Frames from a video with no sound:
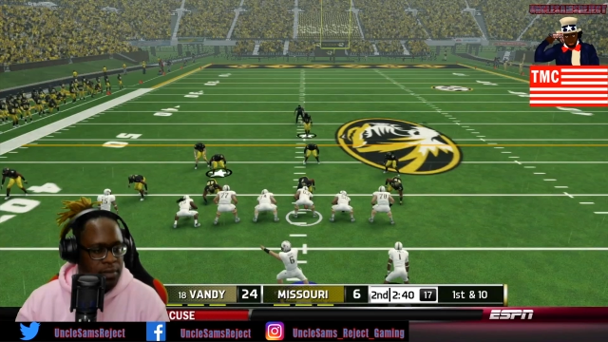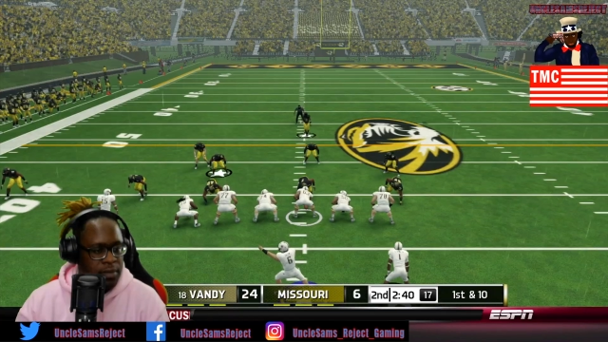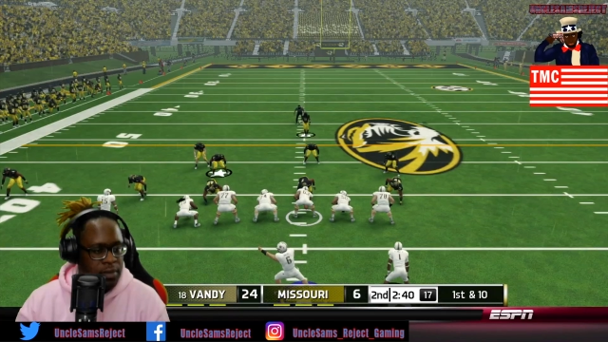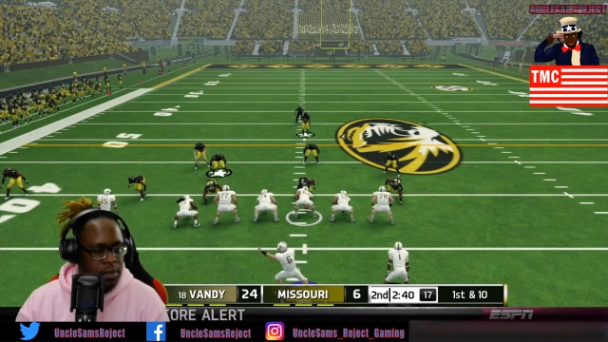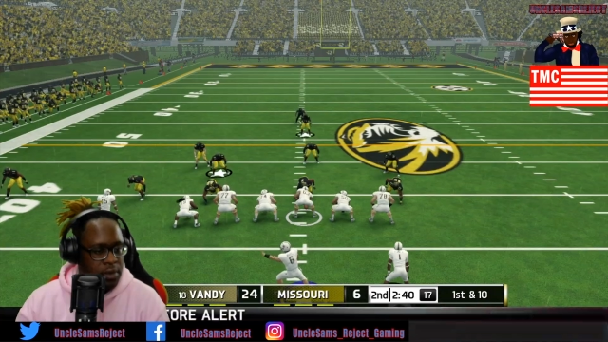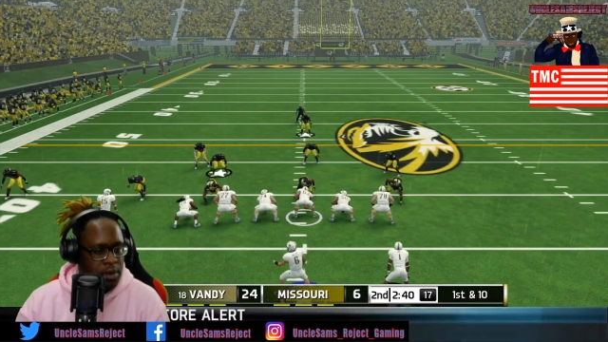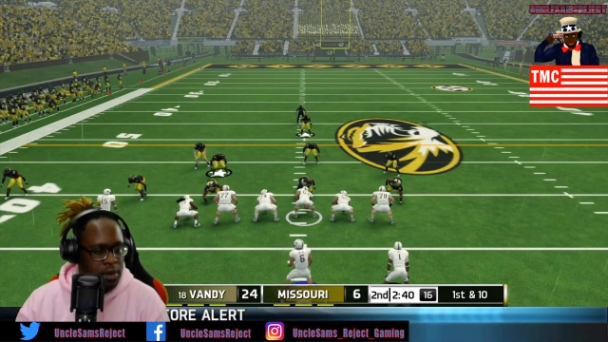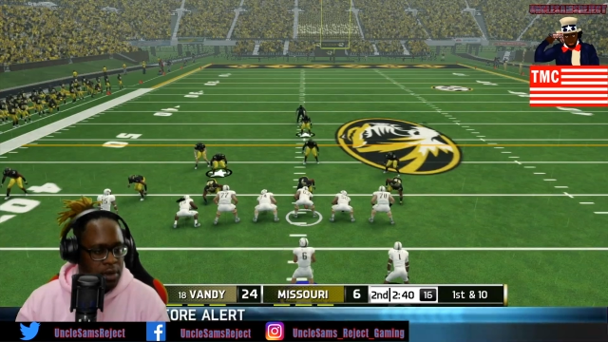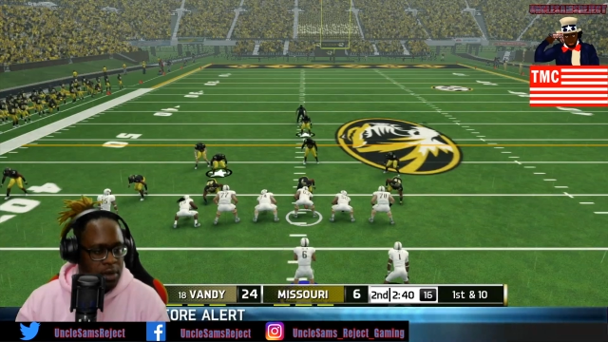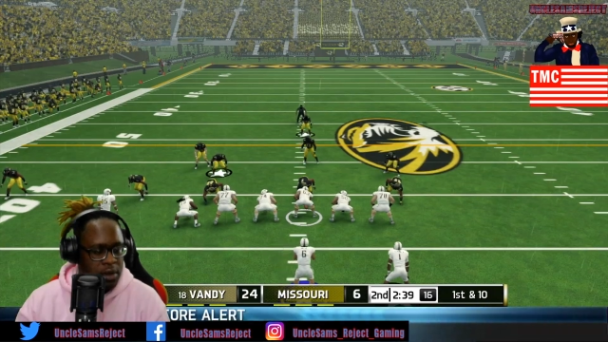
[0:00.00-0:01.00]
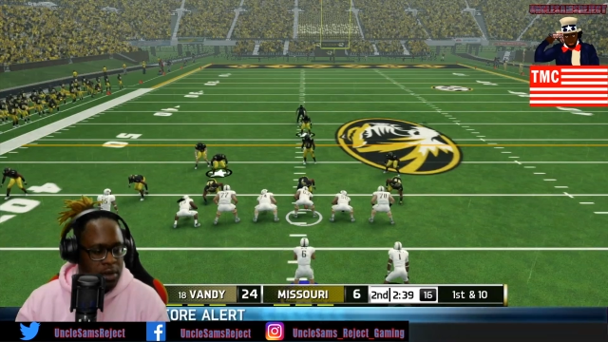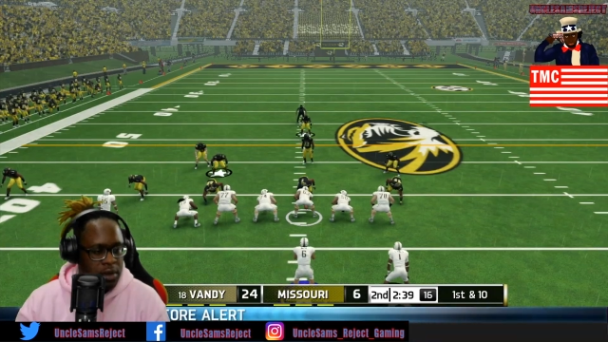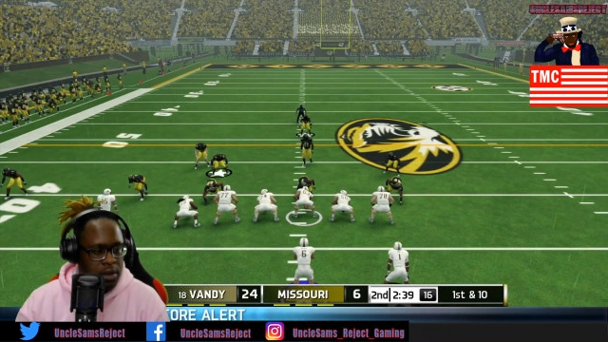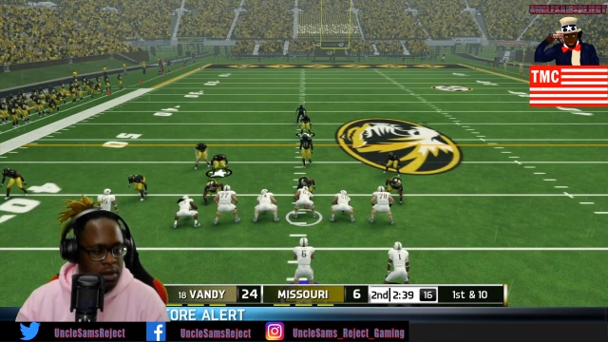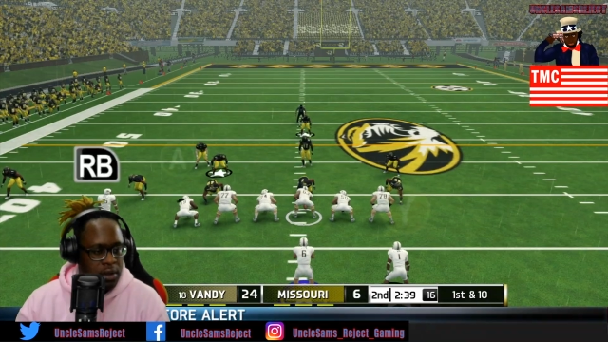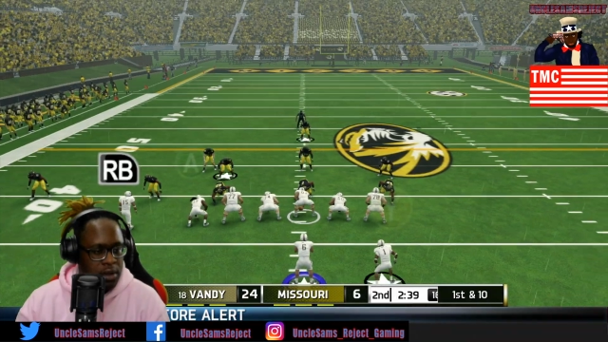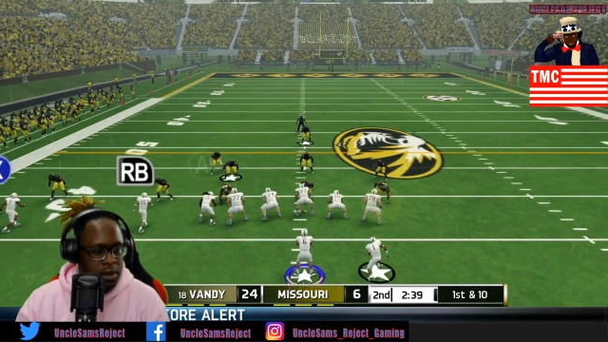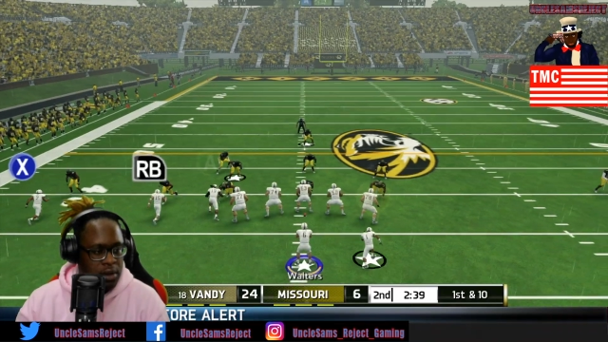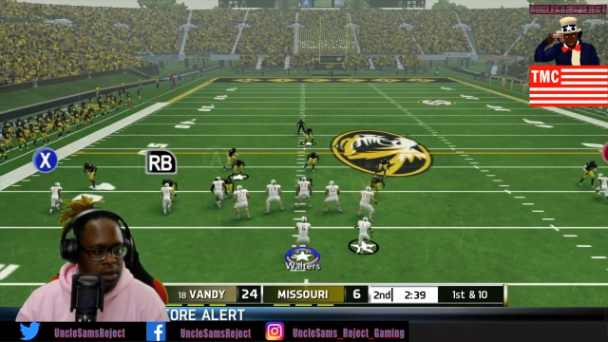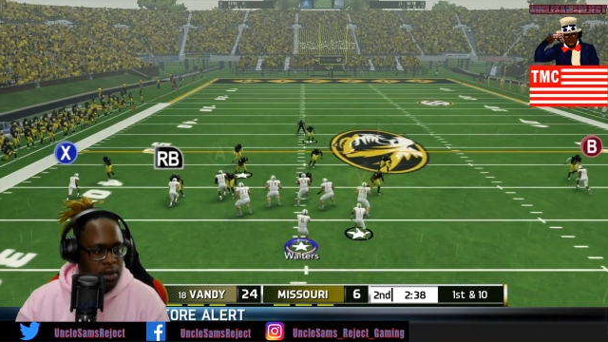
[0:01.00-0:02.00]

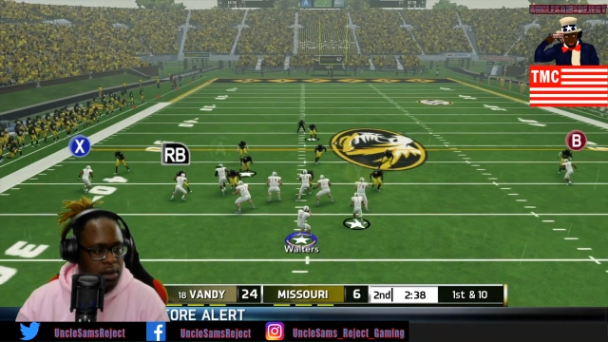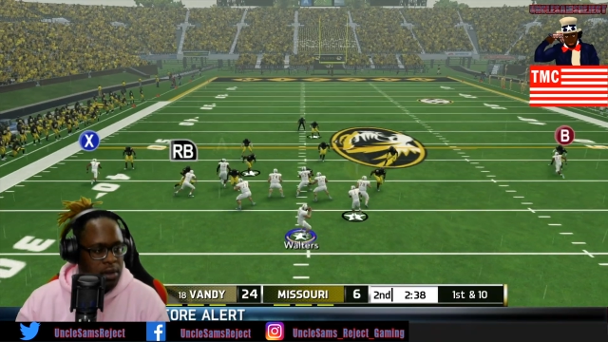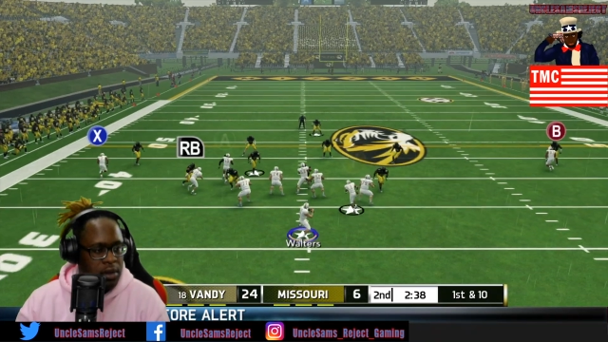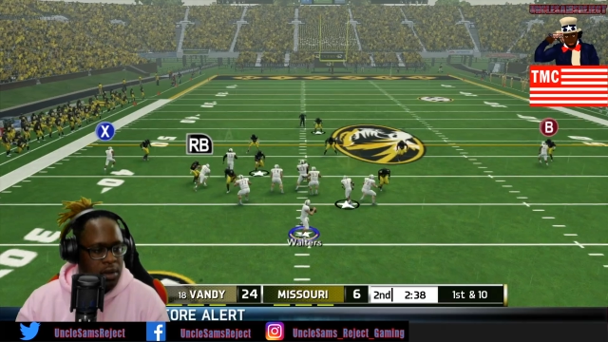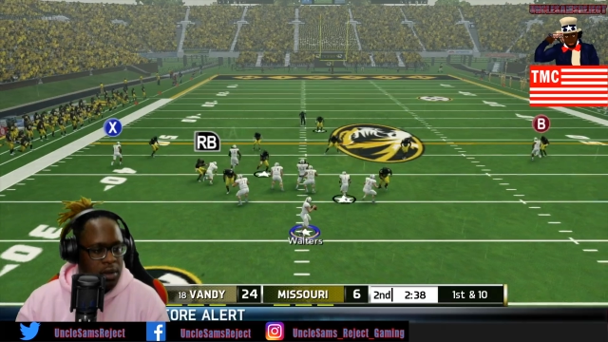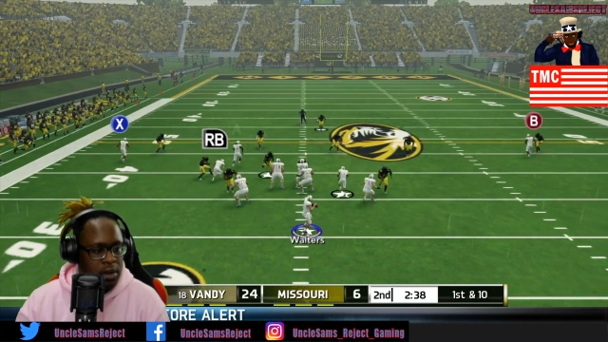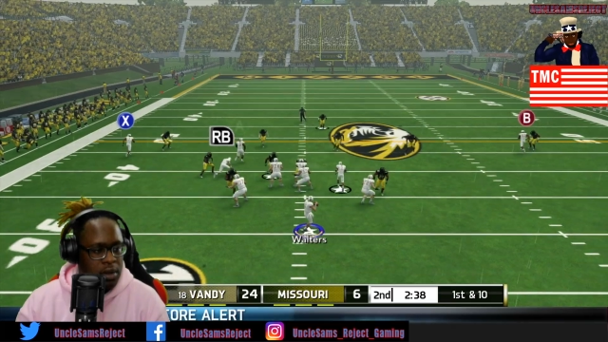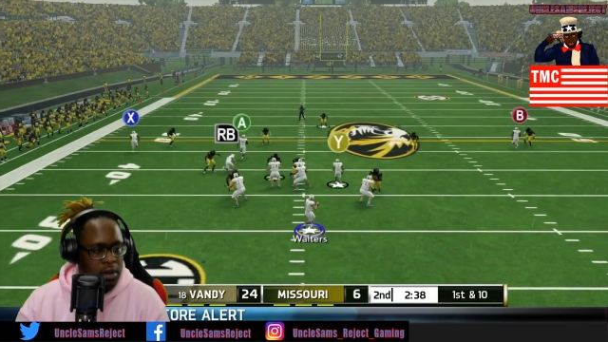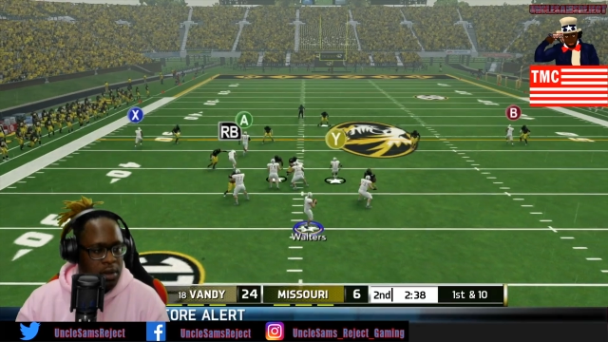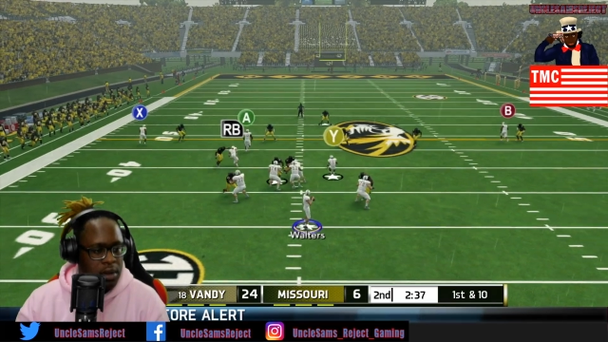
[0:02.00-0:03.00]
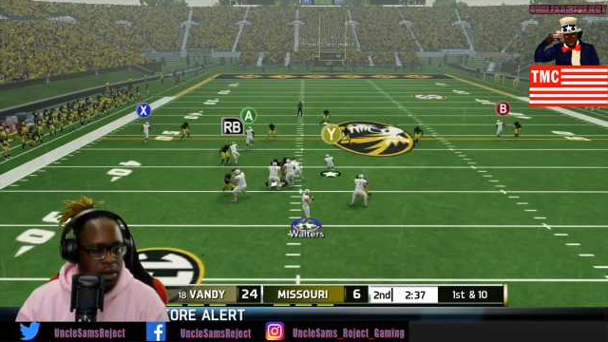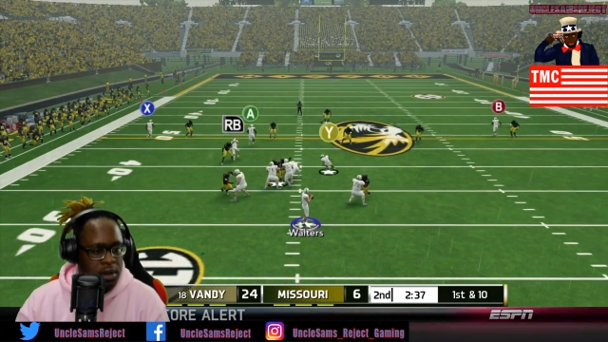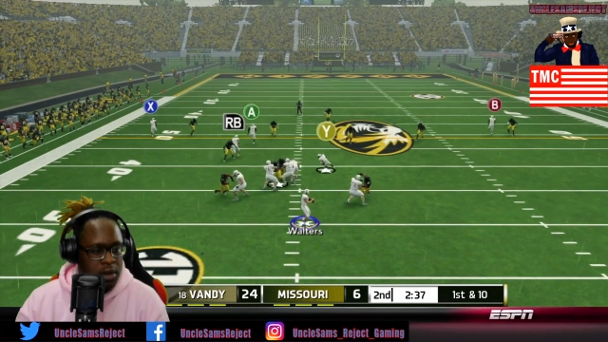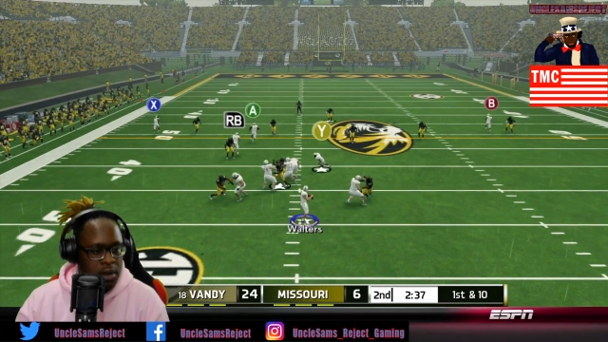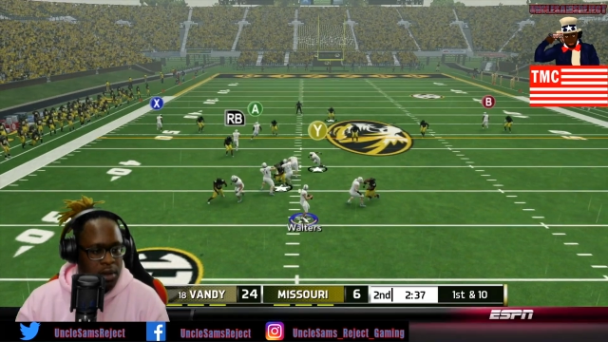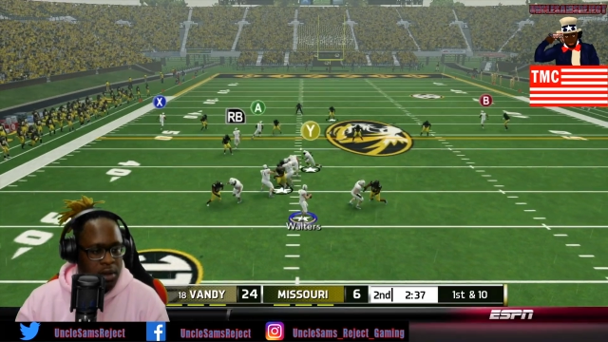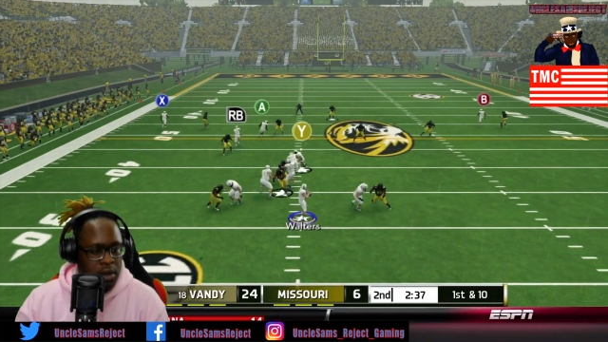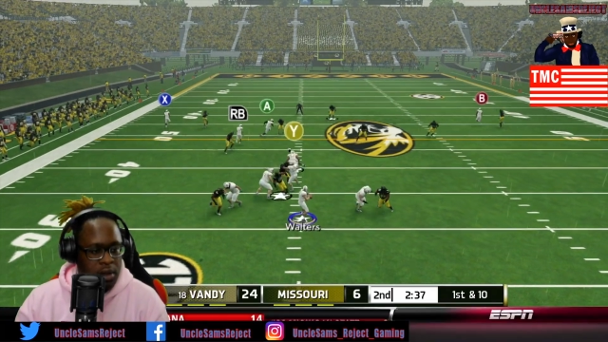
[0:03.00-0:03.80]
No one is speaking in this clip.